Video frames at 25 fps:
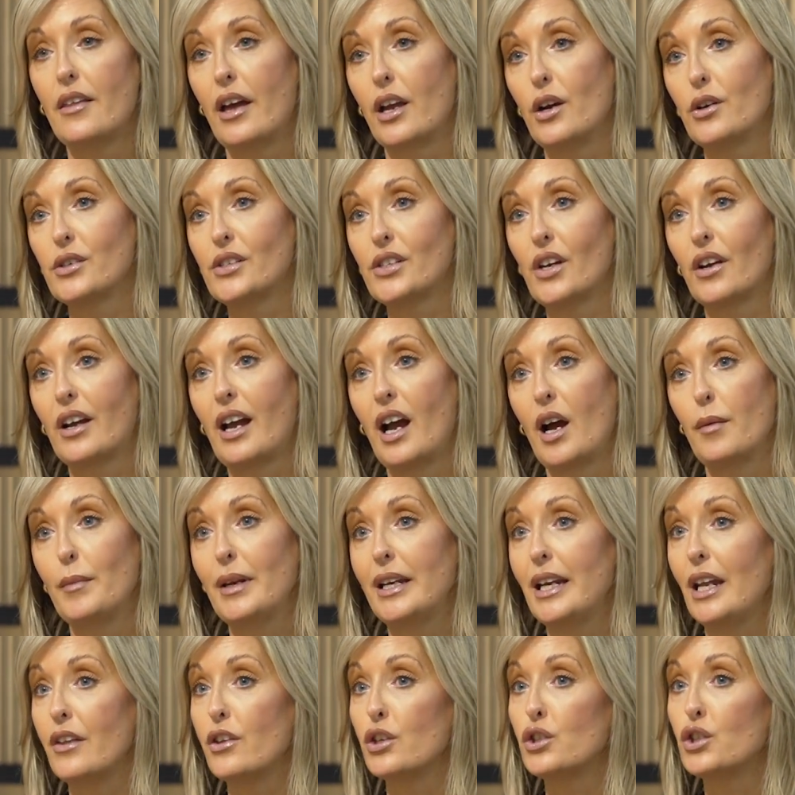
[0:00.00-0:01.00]
They also
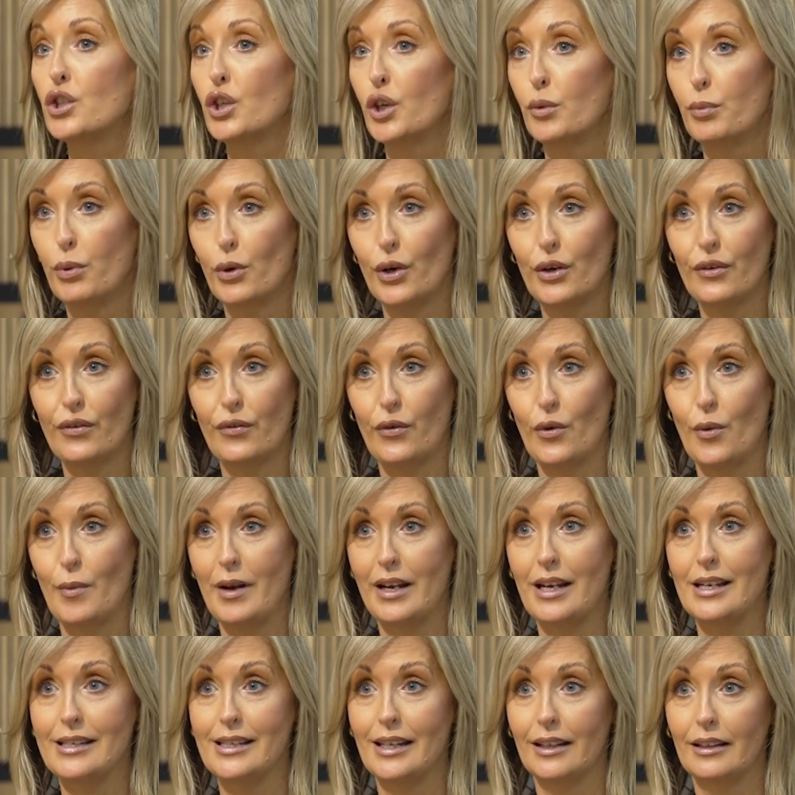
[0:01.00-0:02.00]
come in either
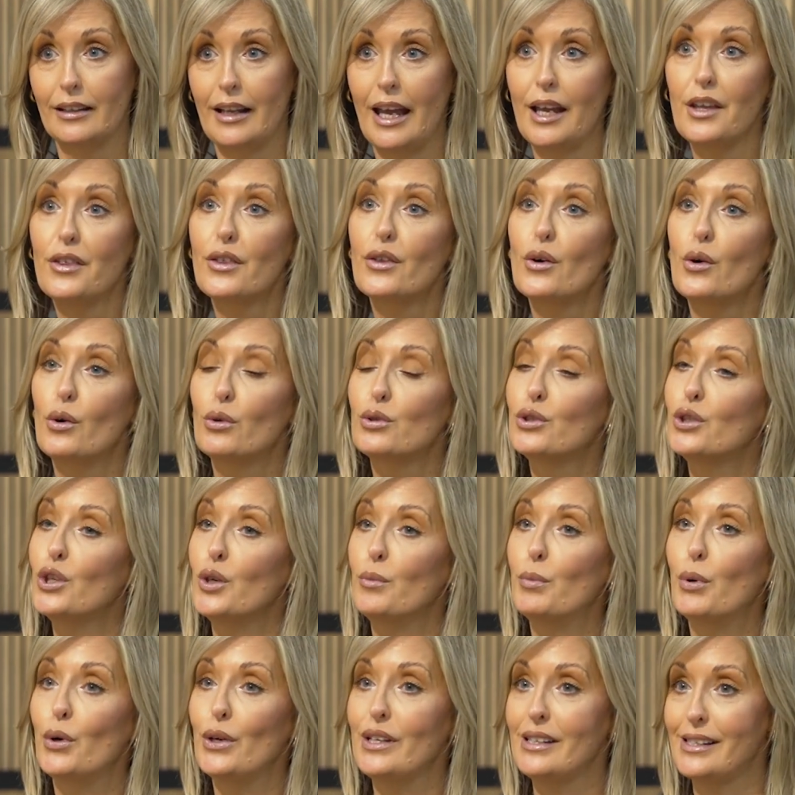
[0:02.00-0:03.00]
2.4 meters in length or
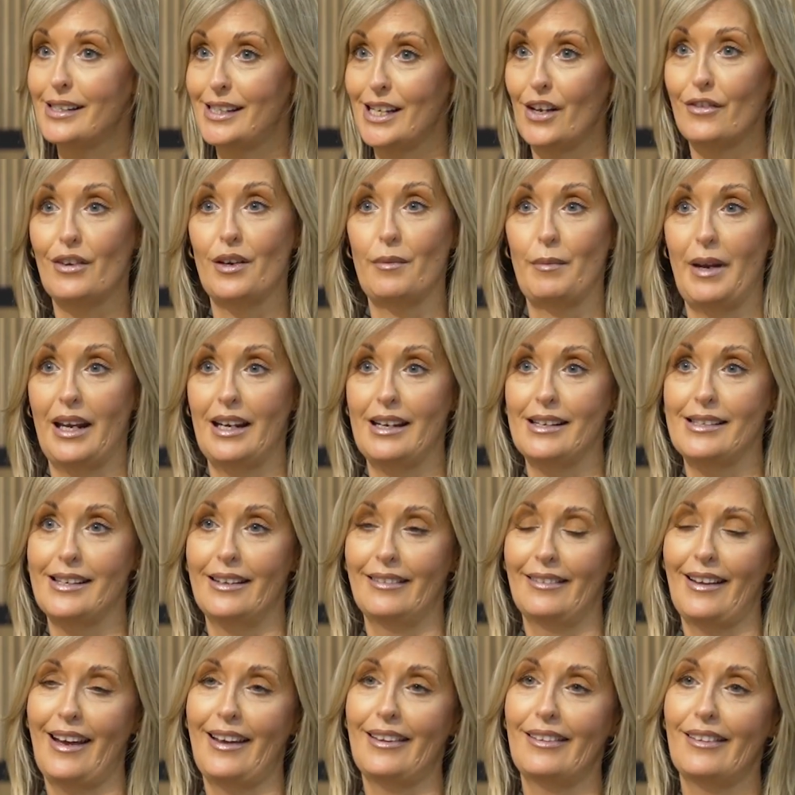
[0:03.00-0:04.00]
2.7 meters
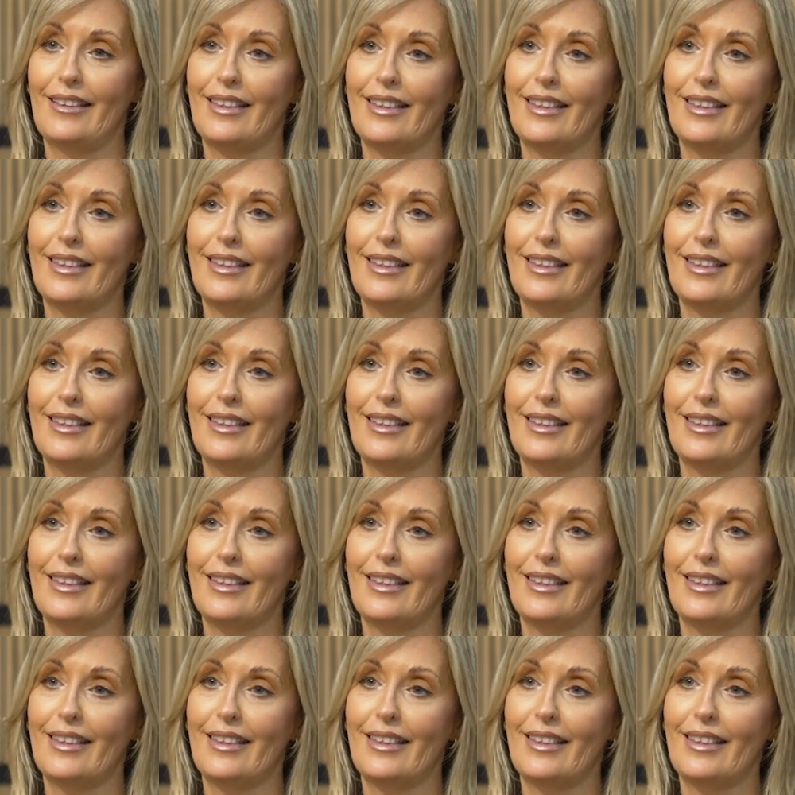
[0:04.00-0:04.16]
in length.